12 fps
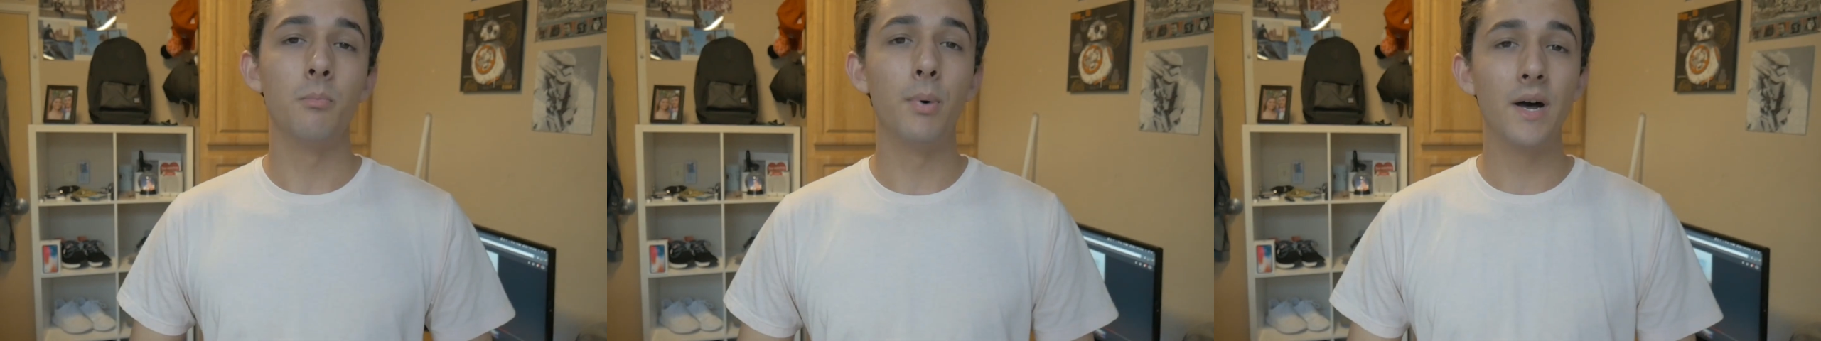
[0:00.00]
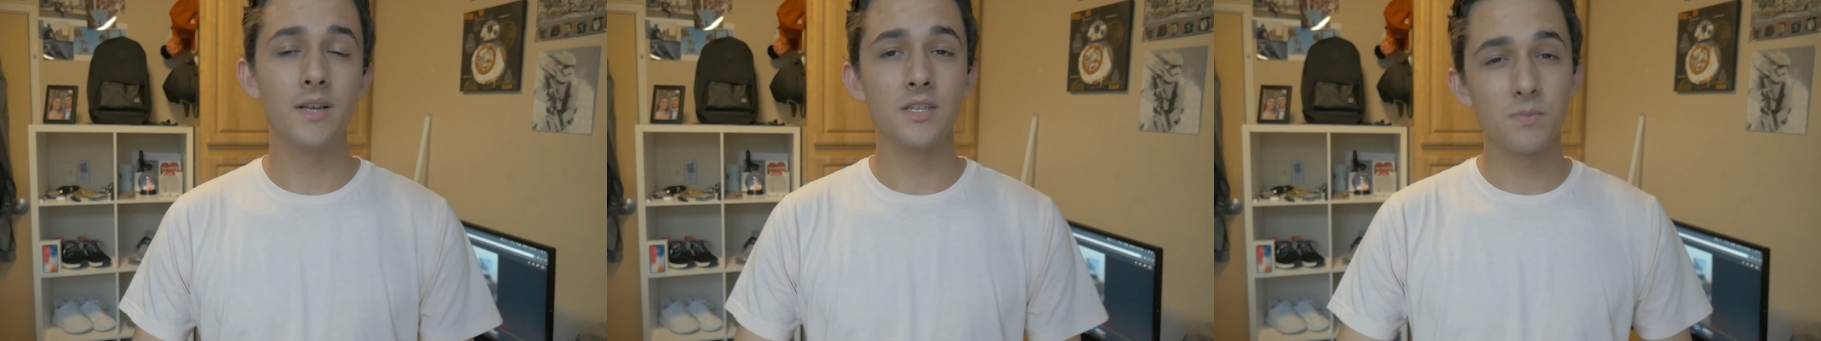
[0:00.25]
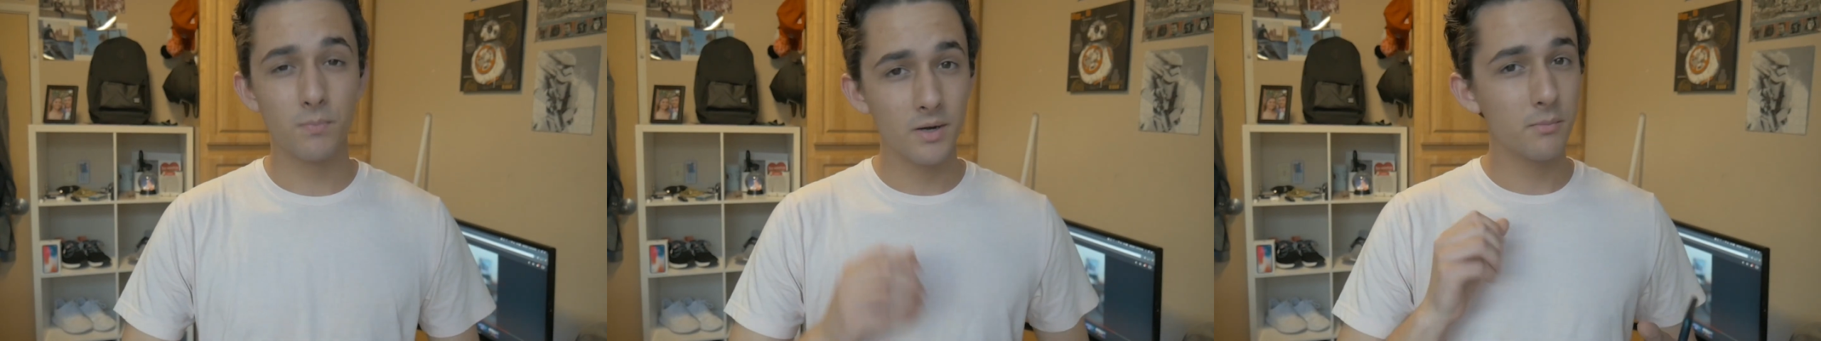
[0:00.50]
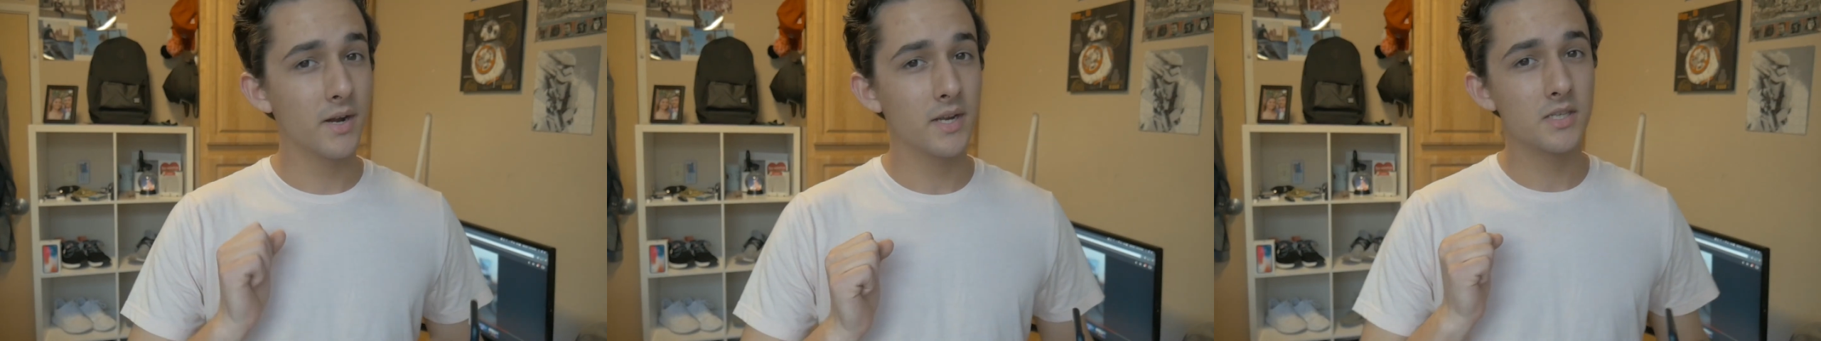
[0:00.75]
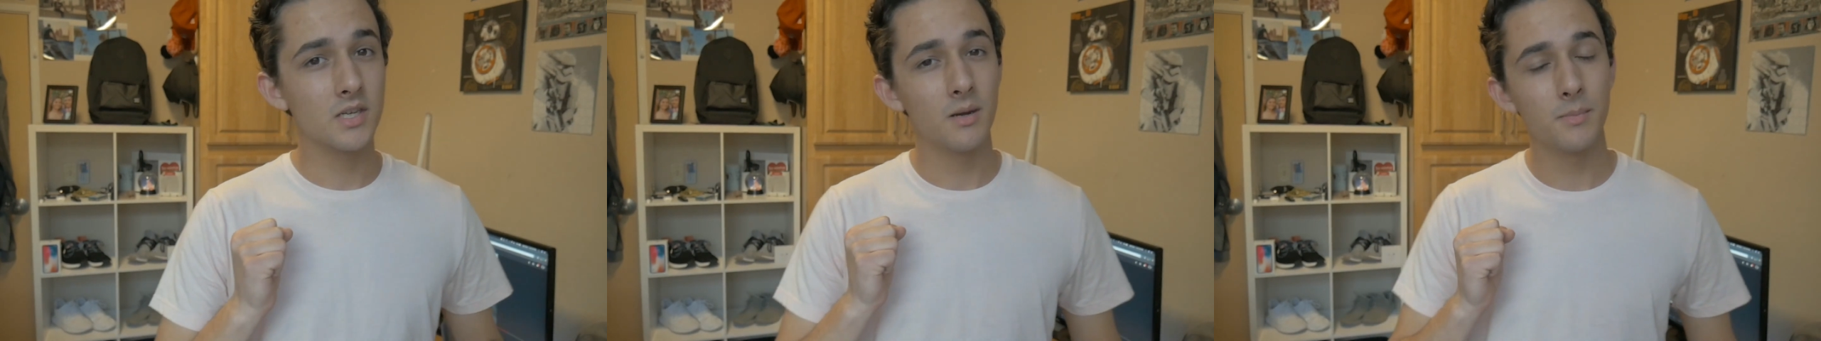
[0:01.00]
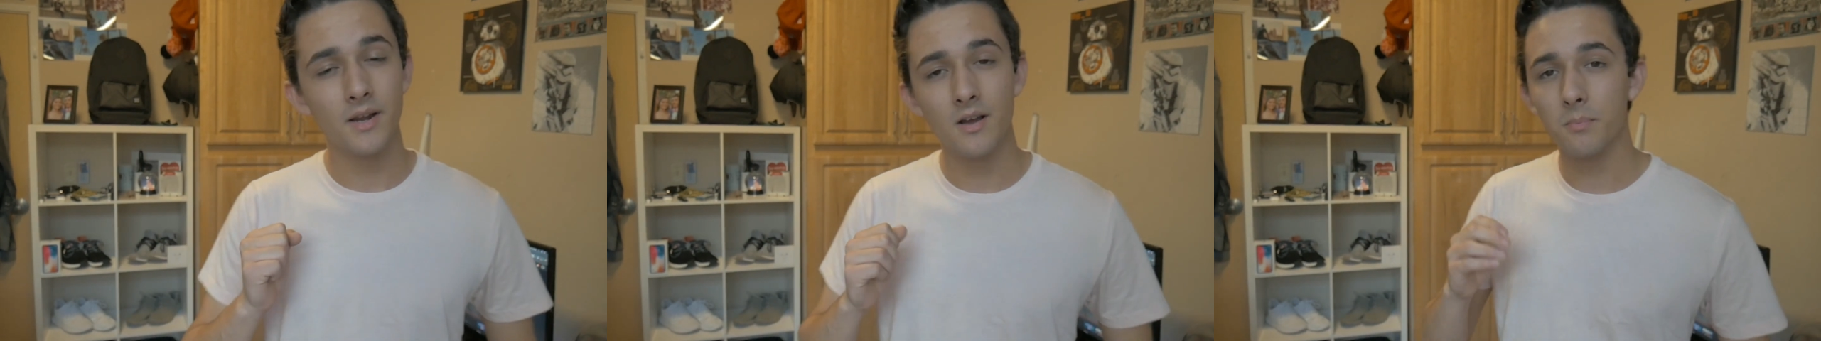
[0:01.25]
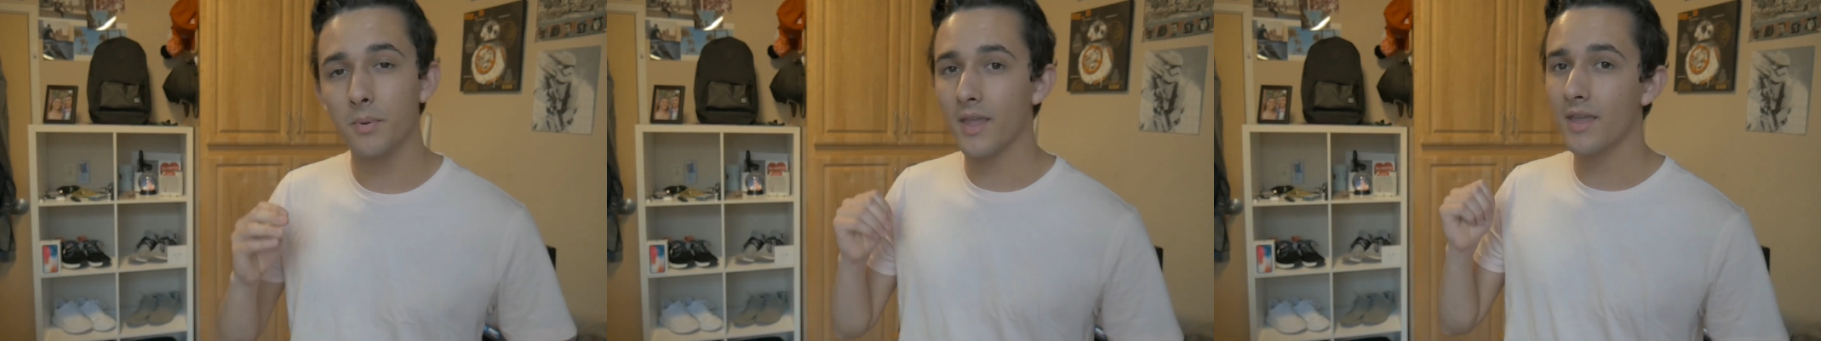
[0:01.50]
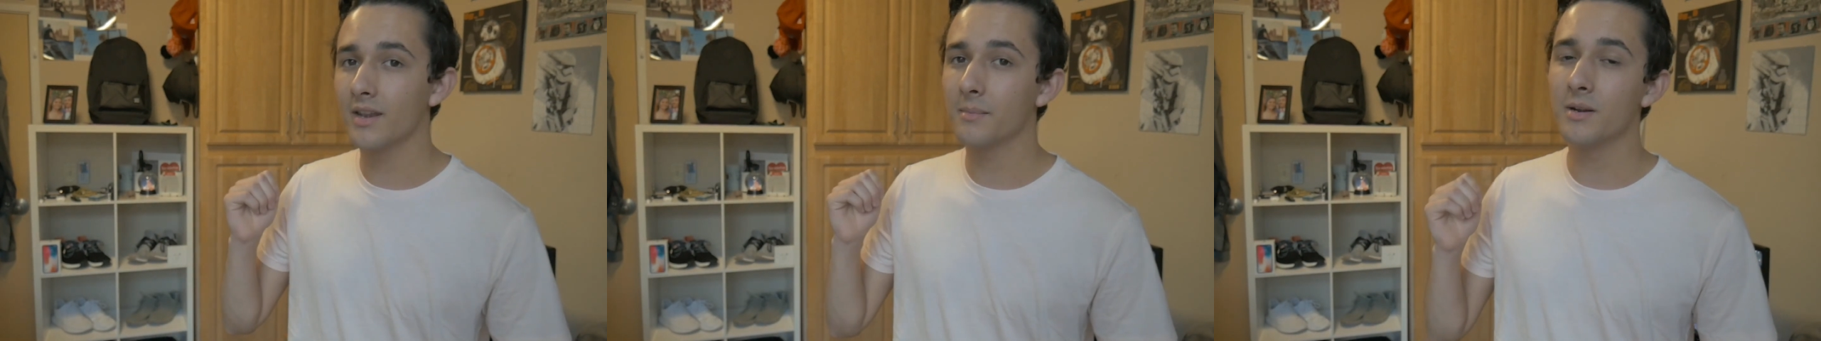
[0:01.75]
But spring break is coming up,
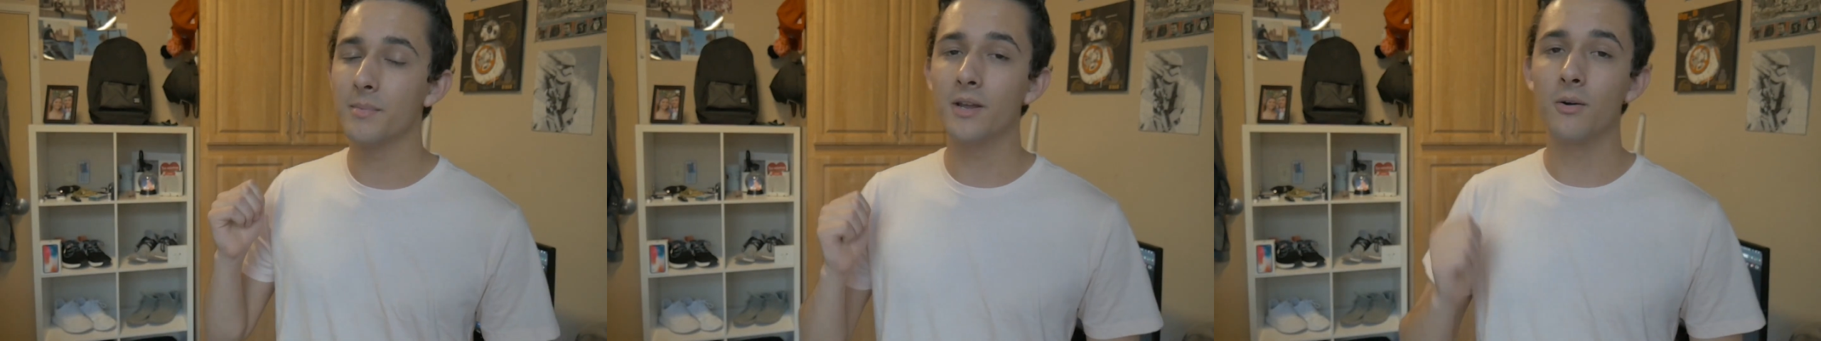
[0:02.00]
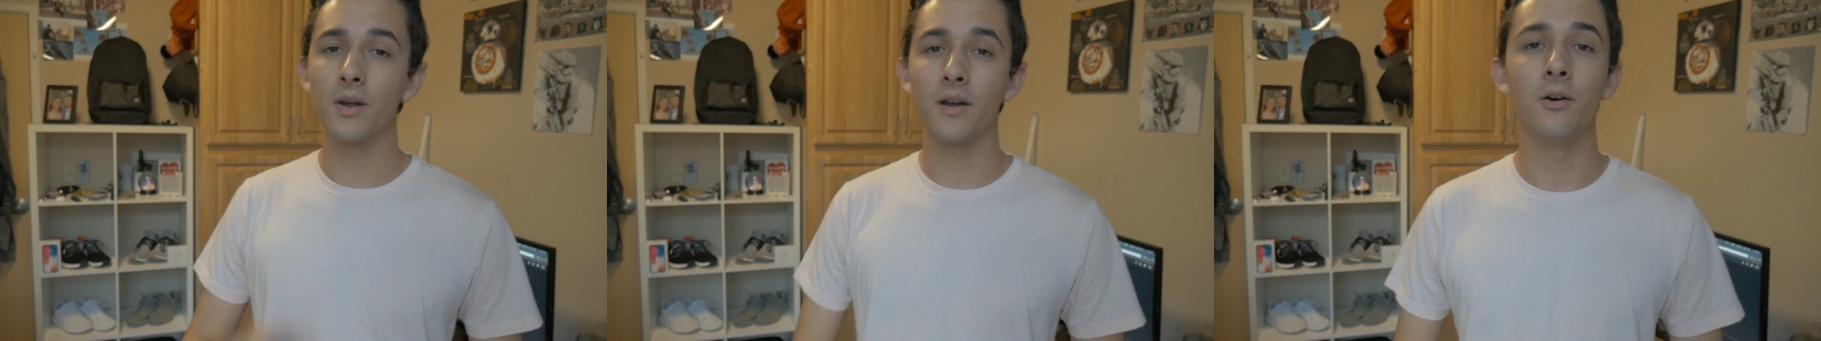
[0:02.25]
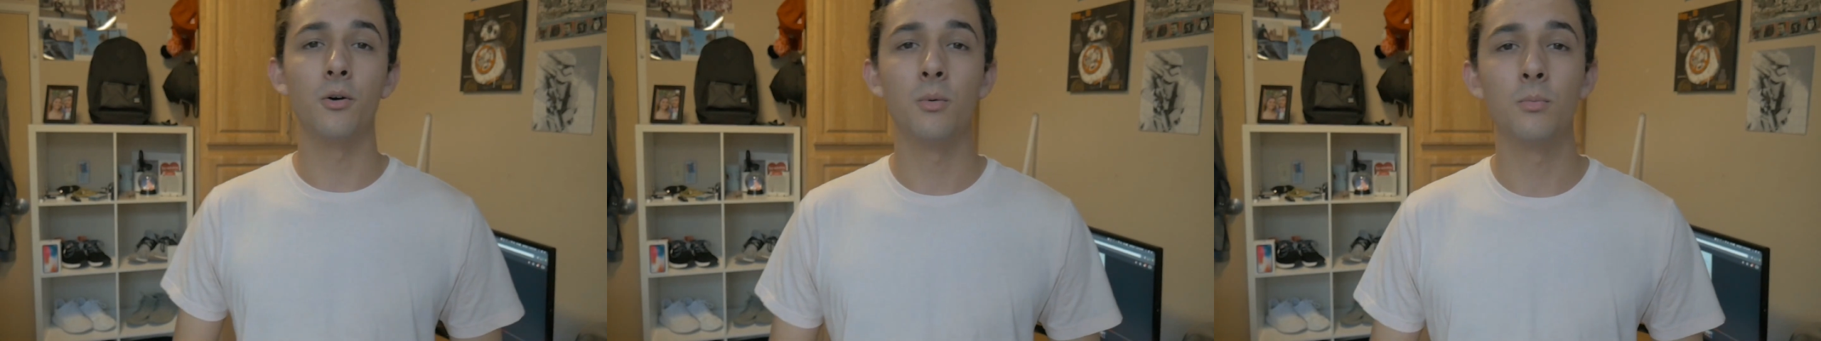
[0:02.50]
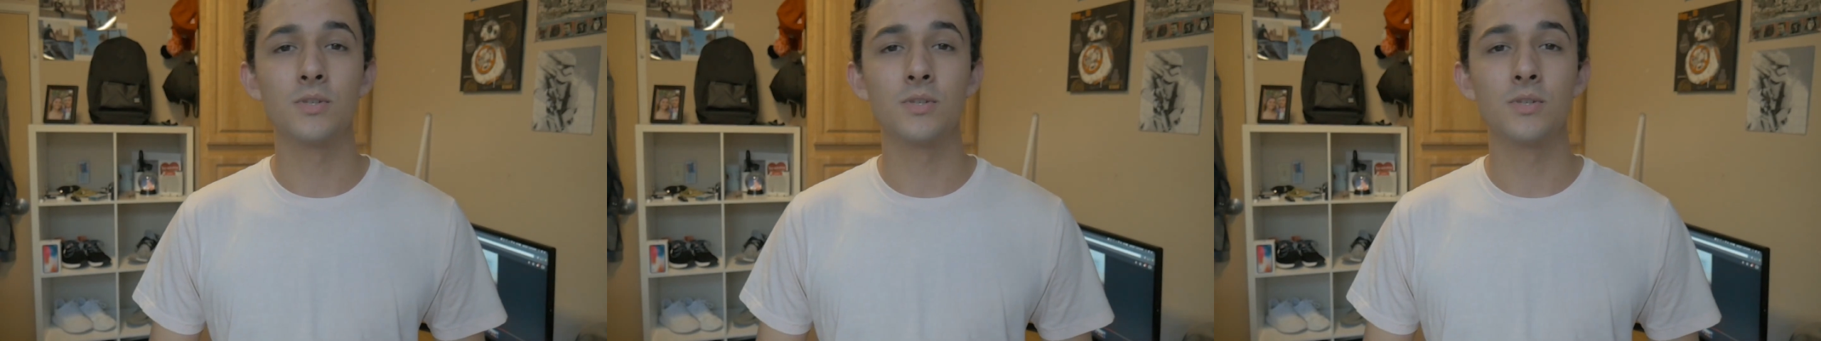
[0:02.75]
and I'm gonna be going home,